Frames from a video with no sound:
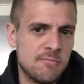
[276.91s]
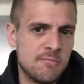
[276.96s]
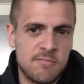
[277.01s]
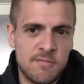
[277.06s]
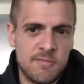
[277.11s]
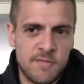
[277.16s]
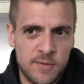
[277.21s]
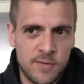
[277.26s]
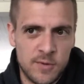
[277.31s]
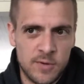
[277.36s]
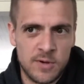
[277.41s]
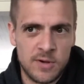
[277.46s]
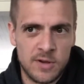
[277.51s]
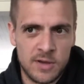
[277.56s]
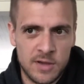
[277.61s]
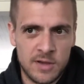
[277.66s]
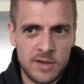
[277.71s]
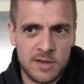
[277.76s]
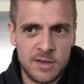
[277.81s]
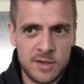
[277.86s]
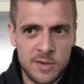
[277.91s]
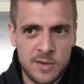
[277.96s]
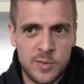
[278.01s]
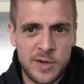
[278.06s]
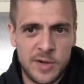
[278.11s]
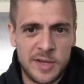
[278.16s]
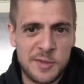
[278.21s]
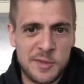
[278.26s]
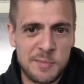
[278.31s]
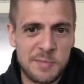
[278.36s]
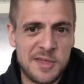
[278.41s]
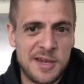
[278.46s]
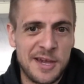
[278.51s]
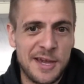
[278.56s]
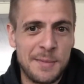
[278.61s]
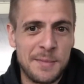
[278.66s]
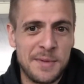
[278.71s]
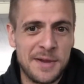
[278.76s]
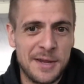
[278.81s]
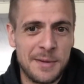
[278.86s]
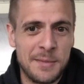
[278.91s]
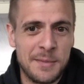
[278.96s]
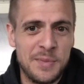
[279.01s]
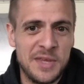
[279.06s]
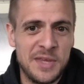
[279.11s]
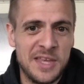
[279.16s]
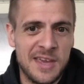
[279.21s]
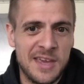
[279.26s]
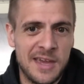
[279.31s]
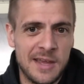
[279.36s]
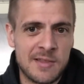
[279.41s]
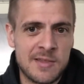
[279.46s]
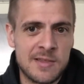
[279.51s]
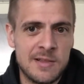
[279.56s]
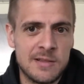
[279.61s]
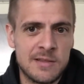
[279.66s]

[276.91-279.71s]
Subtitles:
for quite some time are being cancelled.